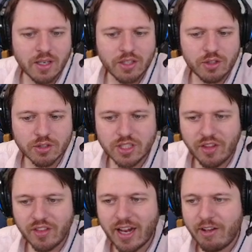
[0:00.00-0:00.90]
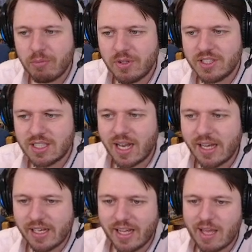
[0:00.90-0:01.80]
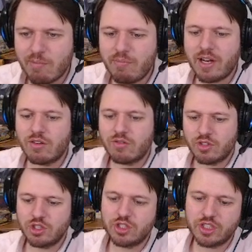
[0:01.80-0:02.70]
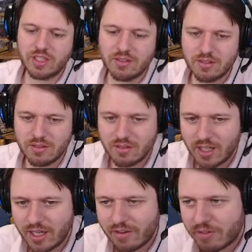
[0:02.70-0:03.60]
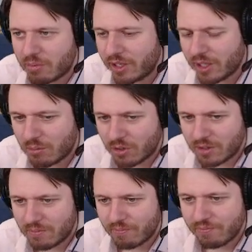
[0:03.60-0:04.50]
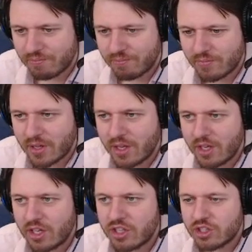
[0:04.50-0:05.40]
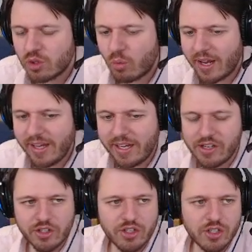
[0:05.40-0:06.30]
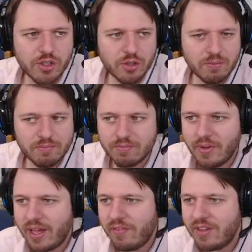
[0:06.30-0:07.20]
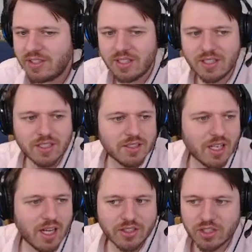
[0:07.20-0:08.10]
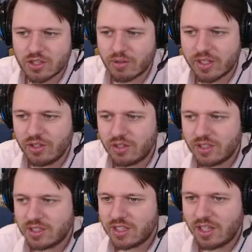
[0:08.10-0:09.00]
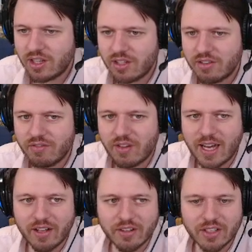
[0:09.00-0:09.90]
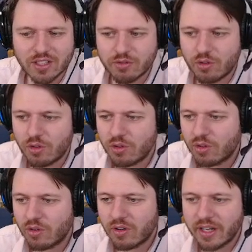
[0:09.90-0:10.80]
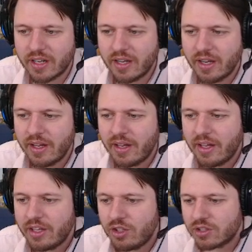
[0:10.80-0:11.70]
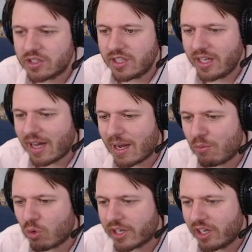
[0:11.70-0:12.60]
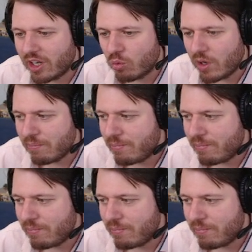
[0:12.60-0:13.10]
you'll see that I've been designing a better version of the player board. So what I can do, and this is just so you can see the file in its full glory, you'll see I'm working on one